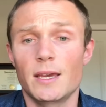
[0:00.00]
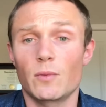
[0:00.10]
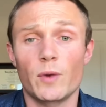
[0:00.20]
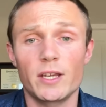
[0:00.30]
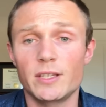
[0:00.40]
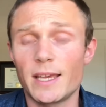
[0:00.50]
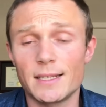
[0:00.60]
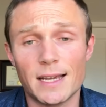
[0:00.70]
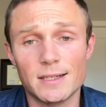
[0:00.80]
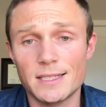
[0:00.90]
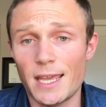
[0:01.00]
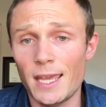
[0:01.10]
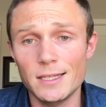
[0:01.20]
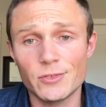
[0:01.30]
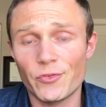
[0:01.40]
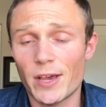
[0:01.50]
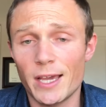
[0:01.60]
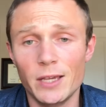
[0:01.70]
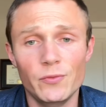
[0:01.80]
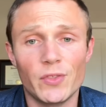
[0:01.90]
When you get down to 8 to
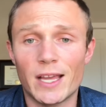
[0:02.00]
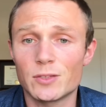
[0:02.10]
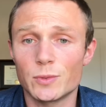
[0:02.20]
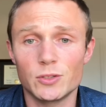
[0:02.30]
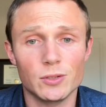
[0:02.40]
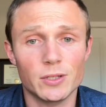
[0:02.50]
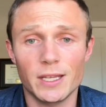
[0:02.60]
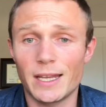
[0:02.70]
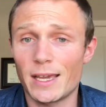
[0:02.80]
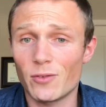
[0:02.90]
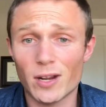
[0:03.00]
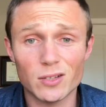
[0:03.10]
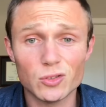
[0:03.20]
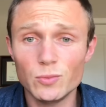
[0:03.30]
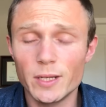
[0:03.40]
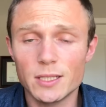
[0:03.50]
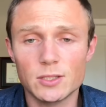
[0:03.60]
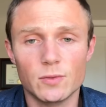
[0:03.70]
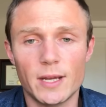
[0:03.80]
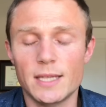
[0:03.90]
5, that's when you're looking at around 2 minutes
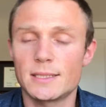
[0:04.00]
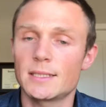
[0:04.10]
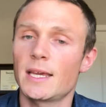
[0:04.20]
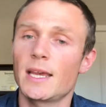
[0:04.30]
of rest.